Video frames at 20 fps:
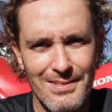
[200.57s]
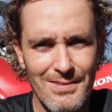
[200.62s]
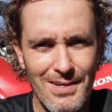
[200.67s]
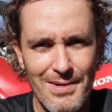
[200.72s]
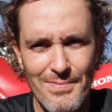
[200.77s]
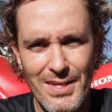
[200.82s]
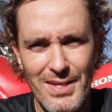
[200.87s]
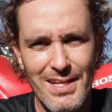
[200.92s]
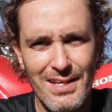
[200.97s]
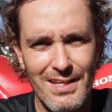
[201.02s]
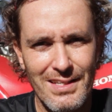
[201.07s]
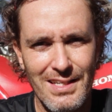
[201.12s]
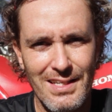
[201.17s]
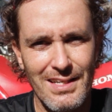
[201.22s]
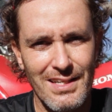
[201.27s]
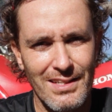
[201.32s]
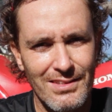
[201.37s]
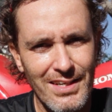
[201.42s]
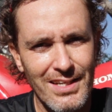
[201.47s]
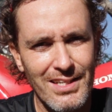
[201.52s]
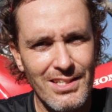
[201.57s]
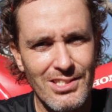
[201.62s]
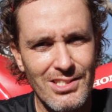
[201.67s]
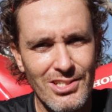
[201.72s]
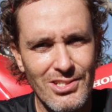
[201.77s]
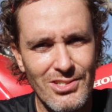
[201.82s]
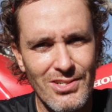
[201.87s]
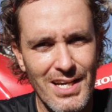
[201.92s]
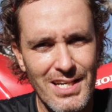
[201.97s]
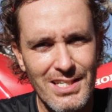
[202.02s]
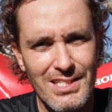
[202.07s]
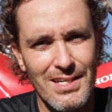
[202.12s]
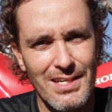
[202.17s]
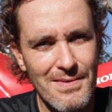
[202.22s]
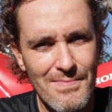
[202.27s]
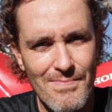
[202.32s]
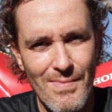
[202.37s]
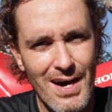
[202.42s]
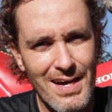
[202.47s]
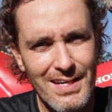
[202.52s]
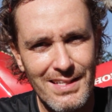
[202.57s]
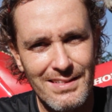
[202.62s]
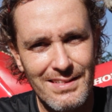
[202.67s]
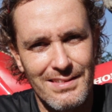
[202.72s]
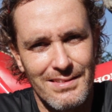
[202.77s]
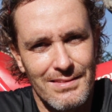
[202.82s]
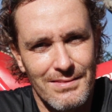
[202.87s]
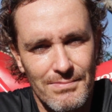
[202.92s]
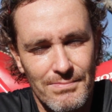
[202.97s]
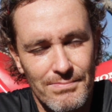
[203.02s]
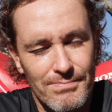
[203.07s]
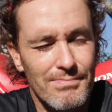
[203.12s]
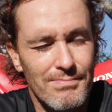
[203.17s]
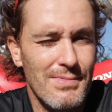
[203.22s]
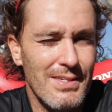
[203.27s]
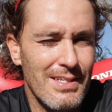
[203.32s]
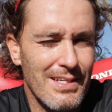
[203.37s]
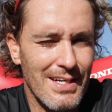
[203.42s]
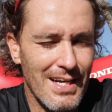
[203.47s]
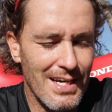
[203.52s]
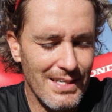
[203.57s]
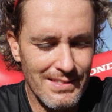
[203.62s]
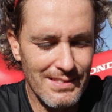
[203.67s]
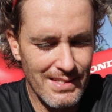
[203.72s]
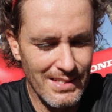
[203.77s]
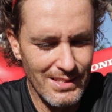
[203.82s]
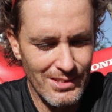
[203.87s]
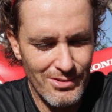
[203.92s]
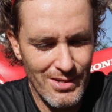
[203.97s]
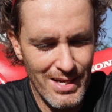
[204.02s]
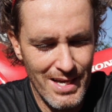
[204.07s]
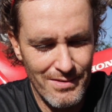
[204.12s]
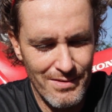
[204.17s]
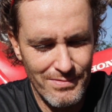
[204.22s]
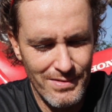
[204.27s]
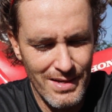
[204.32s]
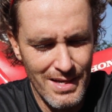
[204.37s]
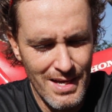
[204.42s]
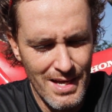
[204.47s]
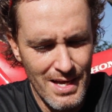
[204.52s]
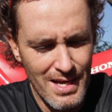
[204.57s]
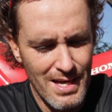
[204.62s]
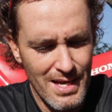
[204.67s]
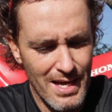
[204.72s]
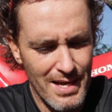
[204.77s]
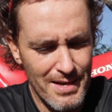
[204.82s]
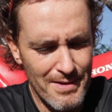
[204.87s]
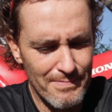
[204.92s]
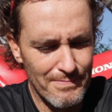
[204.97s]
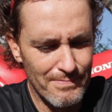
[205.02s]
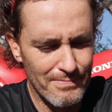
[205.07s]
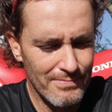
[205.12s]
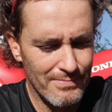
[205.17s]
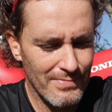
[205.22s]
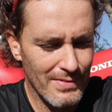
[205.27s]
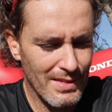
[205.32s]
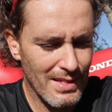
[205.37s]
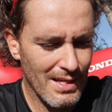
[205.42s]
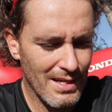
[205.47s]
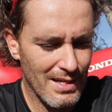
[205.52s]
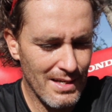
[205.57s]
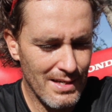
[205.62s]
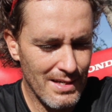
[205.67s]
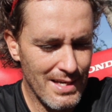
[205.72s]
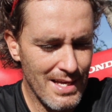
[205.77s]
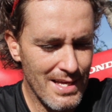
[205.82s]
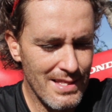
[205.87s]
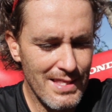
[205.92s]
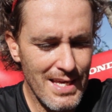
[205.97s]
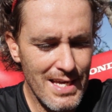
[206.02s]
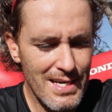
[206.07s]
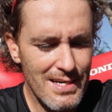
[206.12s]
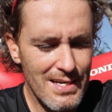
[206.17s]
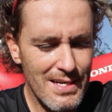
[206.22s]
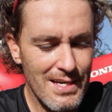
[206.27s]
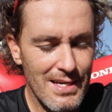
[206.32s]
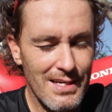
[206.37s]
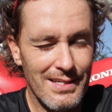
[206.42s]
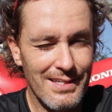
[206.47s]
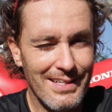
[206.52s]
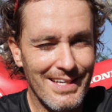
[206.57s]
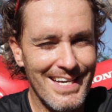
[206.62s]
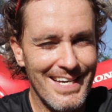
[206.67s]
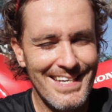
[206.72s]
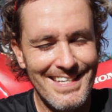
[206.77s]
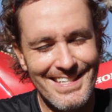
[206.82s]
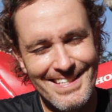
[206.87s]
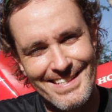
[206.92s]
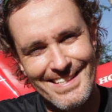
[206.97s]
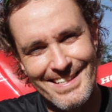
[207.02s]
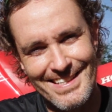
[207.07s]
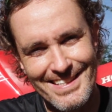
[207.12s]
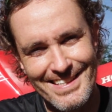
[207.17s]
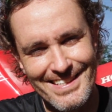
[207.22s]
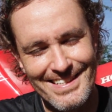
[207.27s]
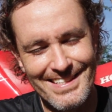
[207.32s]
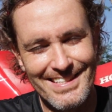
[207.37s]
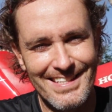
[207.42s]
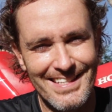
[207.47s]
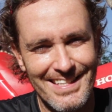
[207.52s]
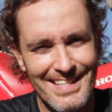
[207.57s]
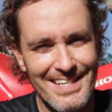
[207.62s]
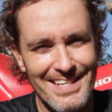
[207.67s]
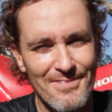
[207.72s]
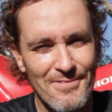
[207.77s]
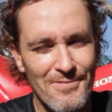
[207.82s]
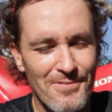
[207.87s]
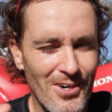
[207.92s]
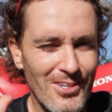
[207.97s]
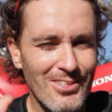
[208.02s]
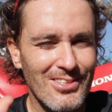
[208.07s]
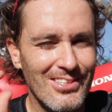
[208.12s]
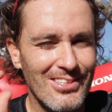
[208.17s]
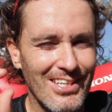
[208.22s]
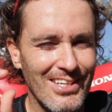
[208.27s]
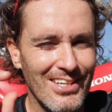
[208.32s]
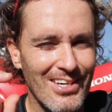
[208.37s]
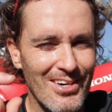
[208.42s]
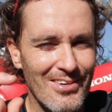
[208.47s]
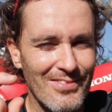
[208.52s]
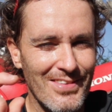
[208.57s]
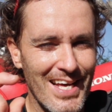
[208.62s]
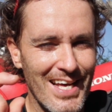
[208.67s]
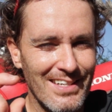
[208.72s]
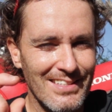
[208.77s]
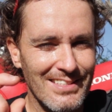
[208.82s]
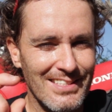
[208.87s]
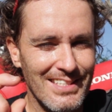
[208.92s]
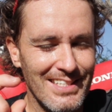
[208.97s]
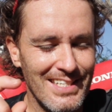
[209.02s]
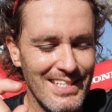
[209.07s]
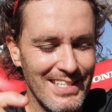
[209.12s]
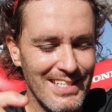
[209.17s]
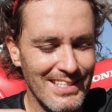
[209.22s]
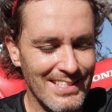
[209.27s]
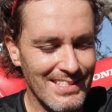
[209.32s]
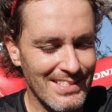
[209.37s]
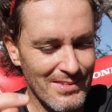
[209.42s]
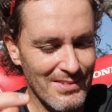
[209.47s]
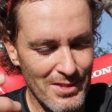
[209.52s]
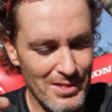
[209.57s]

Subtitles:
I mean, in a tricky situation, it might be a nice thing to have. And then the font of the LCD is